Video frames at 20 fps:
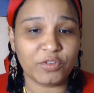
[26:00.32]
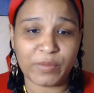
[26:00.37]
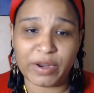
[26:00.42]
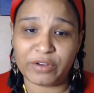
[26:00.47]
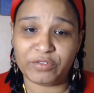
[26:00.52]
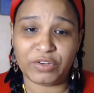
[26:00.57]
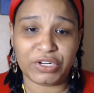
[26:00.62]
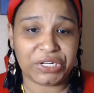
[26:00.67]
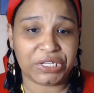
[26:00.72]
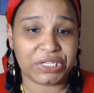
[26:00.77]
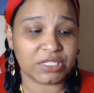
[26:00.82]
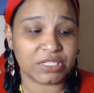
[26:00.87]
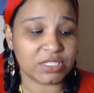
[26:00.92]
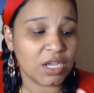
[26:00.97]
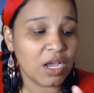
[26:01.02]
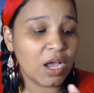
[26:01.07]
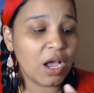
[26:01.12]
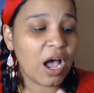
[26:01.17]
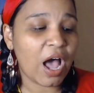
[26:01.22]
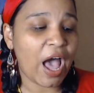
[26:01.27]
readings.
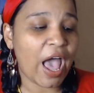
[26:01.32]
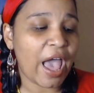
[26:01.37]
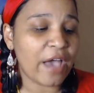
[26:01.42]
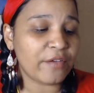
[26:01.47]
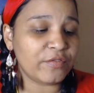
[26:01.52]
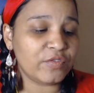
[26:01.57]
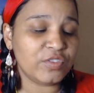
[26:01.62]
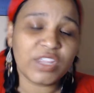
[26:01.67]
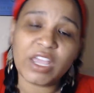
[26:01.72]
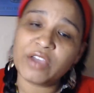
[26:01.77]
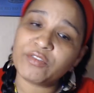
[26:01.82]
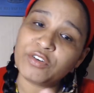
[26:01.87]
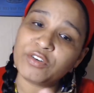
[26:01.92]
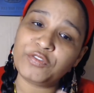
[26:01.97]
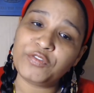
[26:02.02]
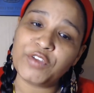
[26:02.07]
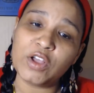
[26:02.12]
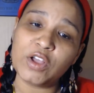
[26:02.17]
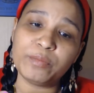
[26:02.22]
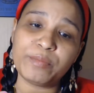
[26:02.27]
I have never
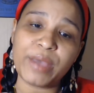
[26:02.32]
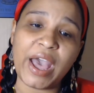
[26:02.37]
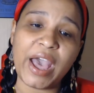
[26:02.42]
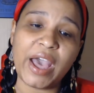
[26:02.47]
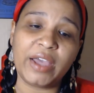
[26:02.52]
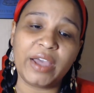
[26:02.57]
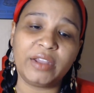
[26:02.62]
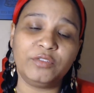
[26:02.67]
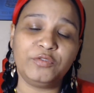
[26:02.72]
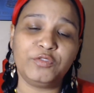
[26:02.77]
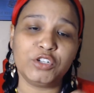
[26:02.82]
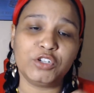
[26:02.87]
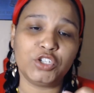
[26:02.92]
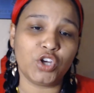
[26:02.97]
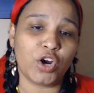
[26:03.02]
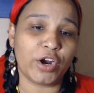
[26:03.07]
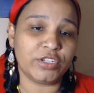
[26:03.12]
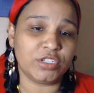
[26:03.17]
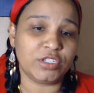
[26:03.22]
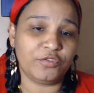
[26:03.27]
felt bad for
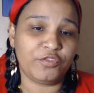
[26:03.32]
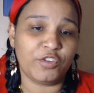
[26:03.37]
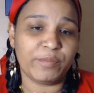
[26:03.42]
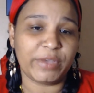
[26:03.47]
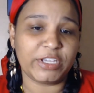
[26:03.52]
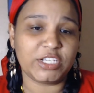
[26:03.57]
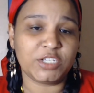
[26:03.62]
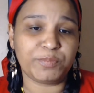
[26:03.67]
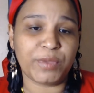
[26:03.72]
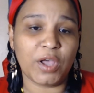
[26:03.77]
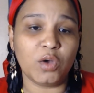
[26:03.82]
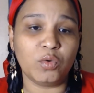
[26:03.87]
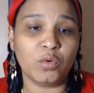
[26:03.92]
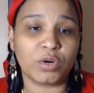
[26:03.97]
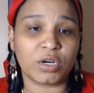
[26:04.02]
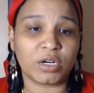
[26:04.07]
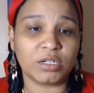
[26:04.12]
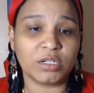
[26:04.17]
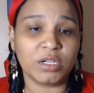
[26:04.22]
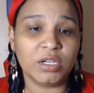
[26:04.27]
charging for my spell
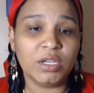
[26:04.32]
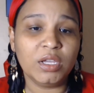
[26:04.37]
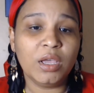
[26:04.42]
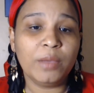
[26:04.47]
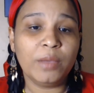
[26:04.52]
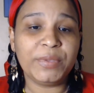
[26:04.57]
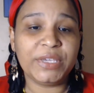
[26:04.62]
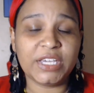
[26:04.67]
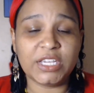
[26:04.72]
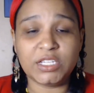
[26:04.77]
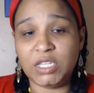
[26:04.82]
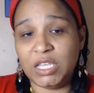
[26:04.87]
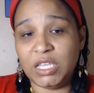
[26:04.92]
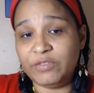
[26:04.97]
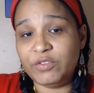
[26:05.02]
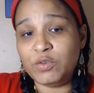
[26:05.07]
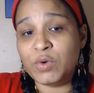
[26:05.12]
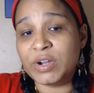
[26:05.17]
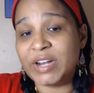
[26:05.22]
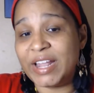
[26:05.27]
work because
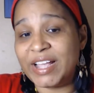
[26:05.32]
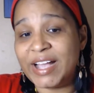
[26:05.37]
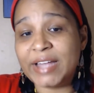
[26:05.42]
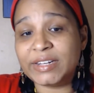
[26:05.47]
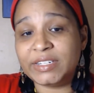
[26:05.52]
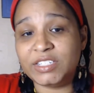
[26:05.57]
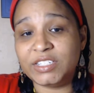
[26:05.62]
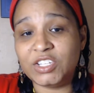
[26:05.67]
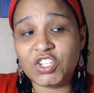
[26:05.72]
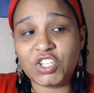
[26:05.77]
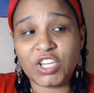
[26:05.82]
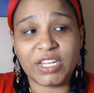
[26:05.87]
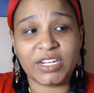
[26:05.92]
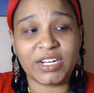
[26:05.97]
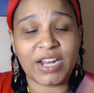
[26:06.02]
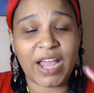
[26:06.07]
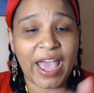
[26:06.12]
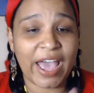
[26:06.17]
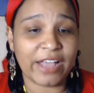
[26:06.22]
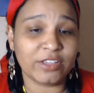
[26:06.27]
even when I got initiated,
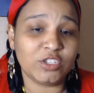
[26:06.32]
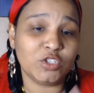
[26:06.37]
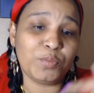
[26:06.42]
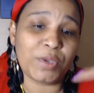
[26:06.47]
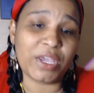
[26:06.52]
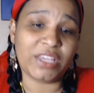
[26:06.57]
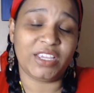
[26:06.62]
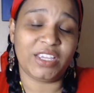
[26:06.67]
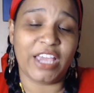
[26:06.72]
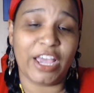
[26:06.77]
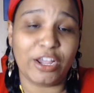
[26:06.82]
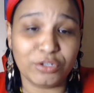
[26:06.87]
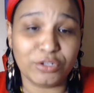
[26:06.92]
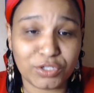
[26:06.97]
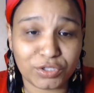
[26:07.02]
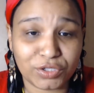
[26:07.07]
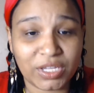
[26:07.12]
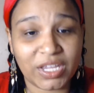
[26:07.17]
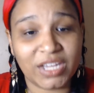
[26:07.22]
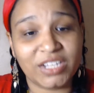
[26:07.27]
I had to pay the elder
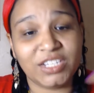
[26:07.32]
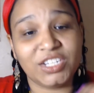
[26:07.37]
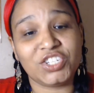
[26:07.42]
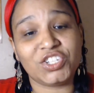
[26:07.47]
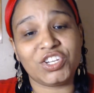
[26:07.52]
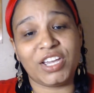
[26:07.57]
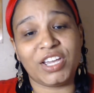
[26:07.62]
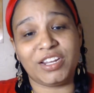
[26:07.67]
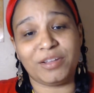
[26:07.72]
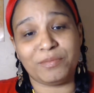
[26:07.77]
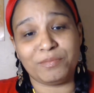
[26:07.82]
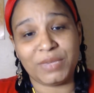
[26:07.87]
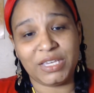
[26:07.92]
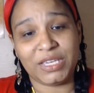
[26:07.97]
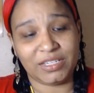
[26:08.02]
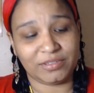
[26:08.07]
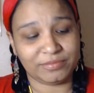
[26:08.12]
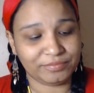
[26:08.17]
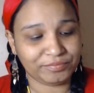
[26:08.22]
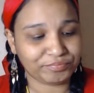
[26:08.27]
that initiated me.